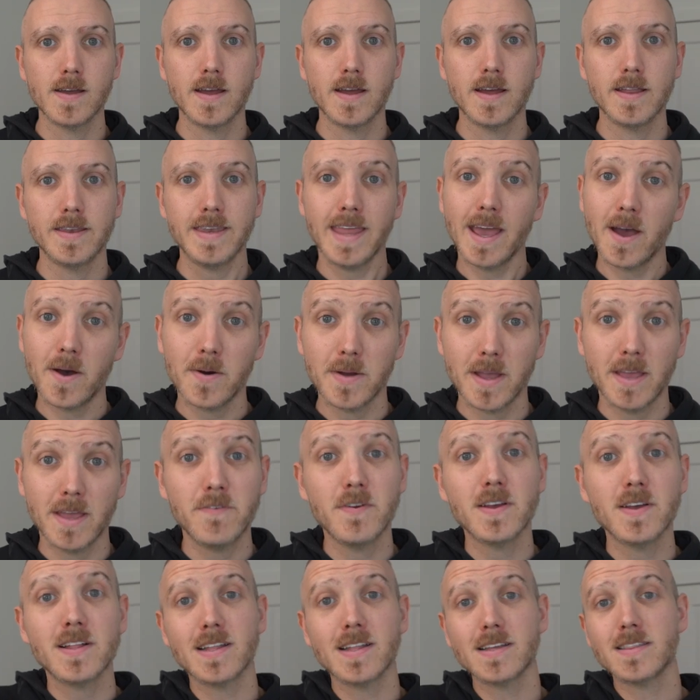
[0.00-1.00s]
Now, if
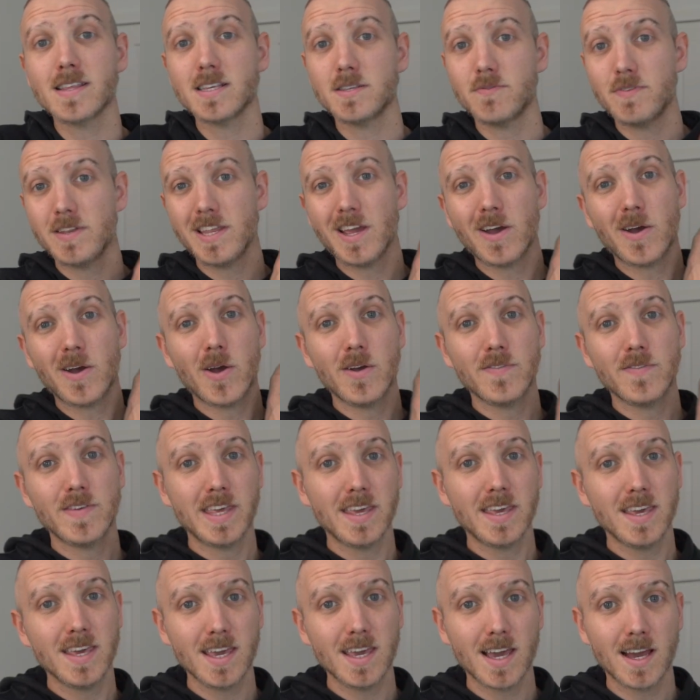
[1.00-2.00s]
you click this video over
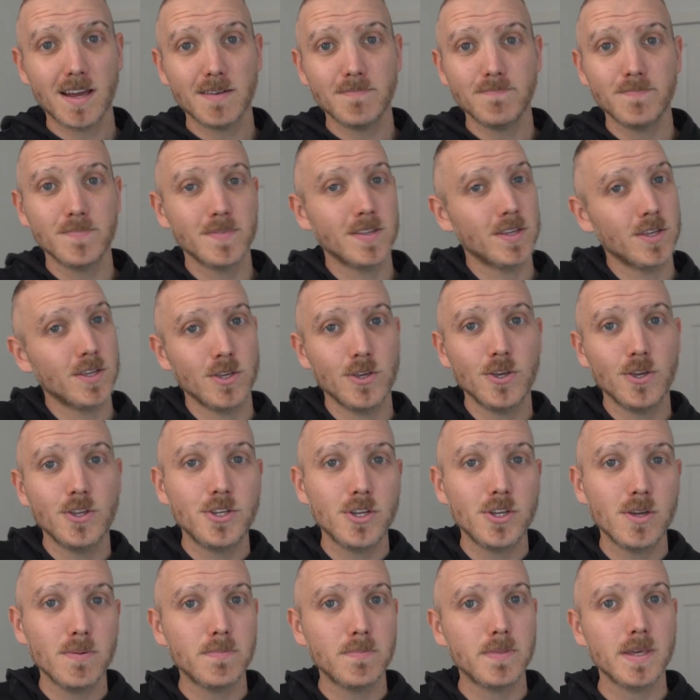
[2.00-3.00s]
here,
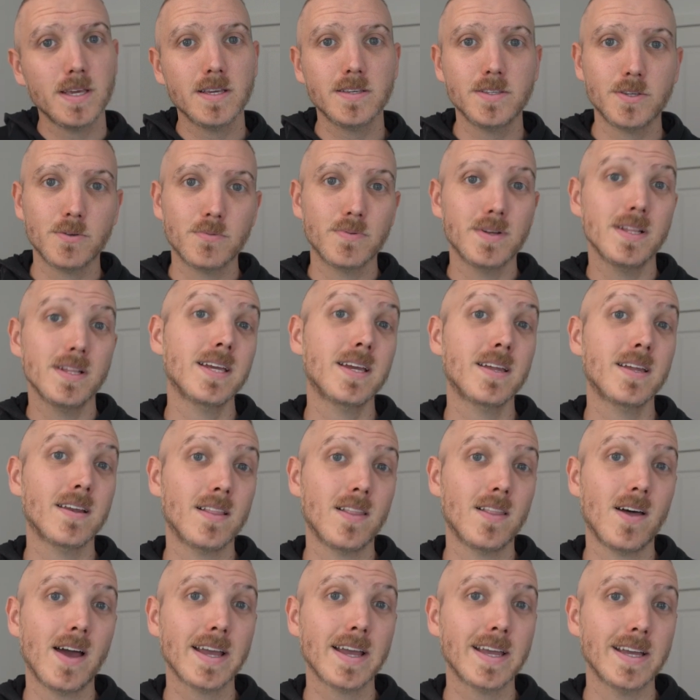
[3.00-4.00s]
YouTube thinks you're really going to
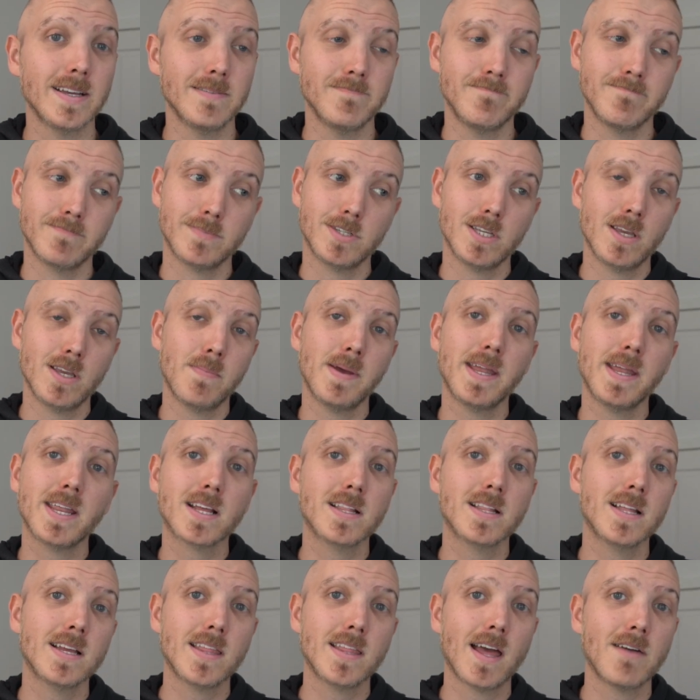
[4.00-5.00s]
like it, so you better
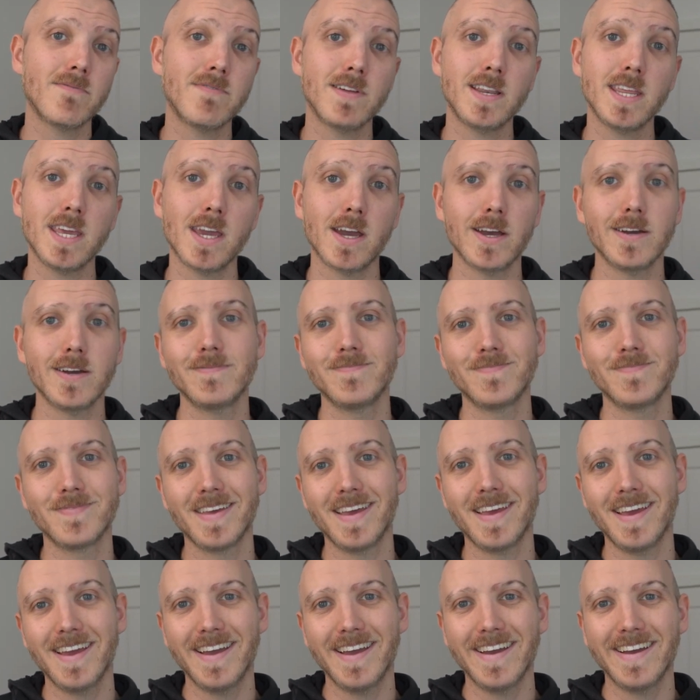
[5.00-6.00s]
click that video.
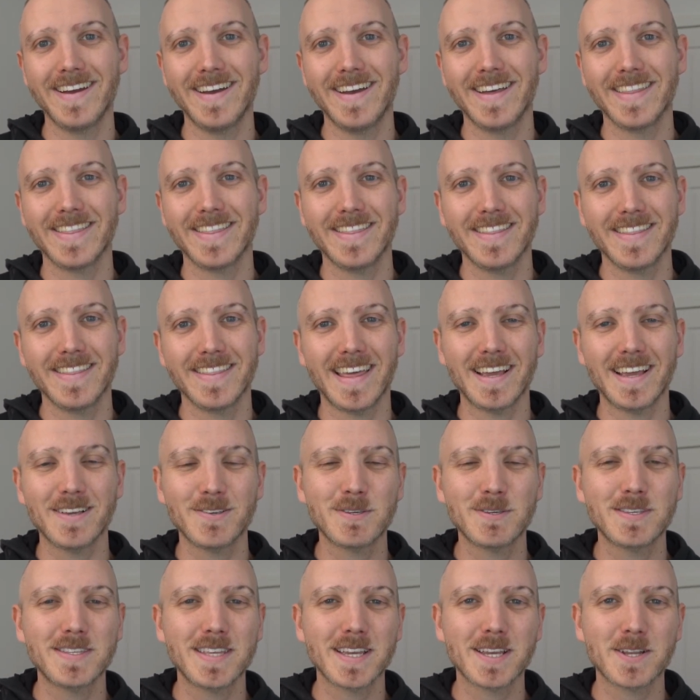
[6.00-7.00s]
Thanks
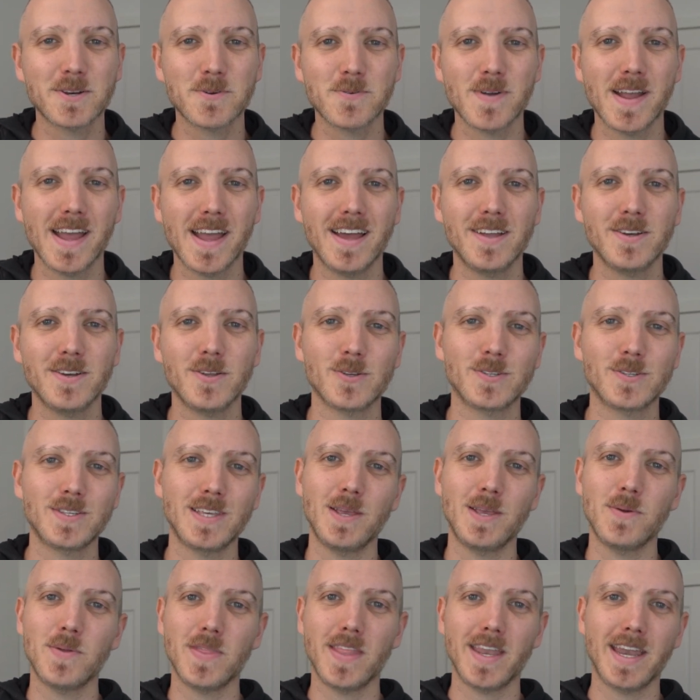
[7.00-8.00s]
for sticking around. I'll see
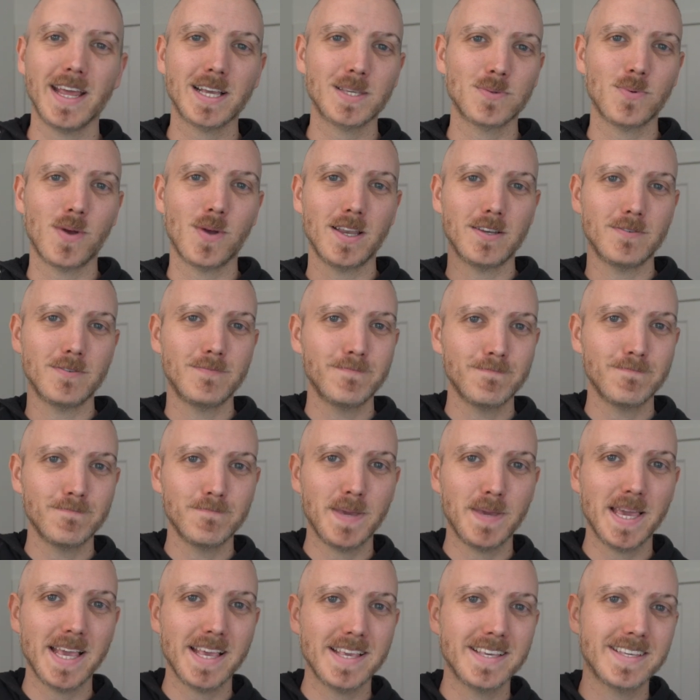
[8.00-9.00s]
you in the next one.
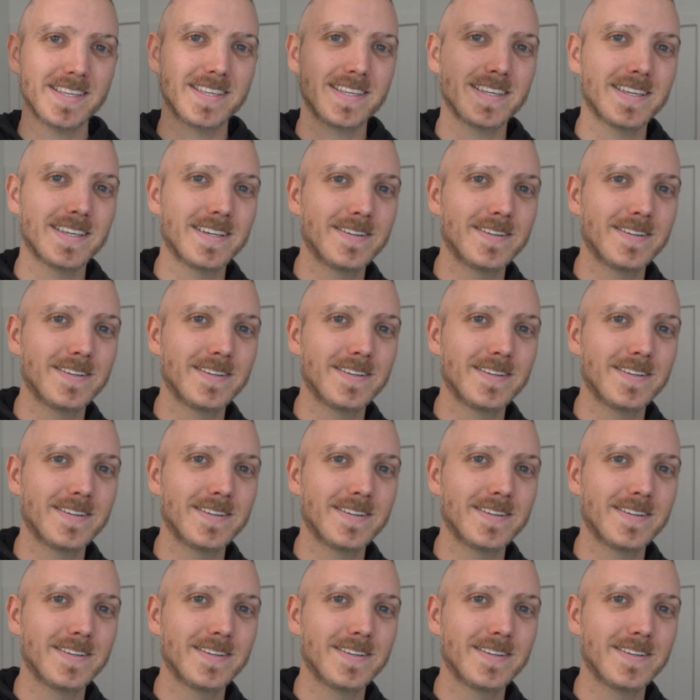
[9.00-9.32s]
Peace.